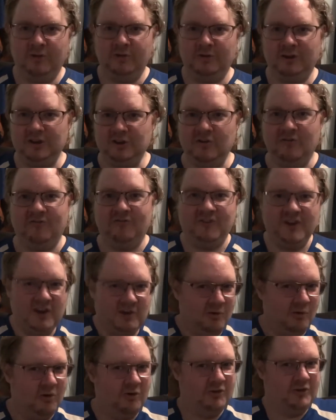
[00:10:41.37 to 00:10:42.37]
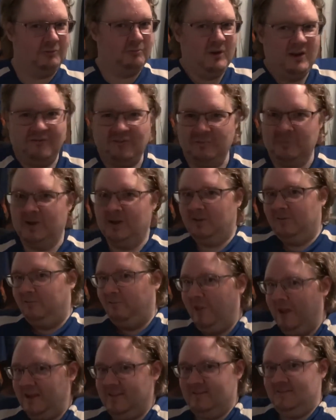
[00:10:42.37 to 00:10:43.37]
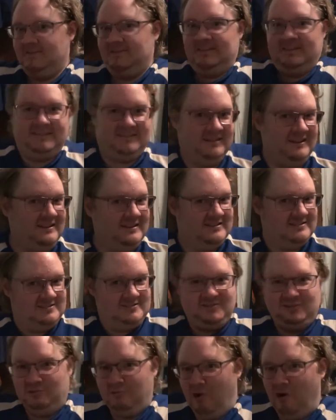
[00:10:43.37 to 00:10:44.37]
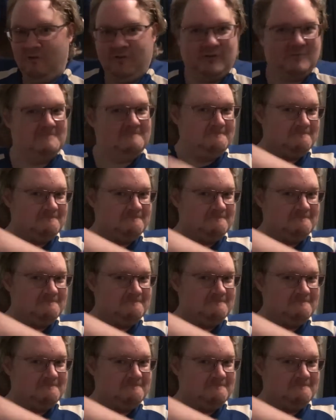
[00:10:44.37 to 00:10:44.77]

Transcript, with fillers: Can you feel the rhythm let it take you over.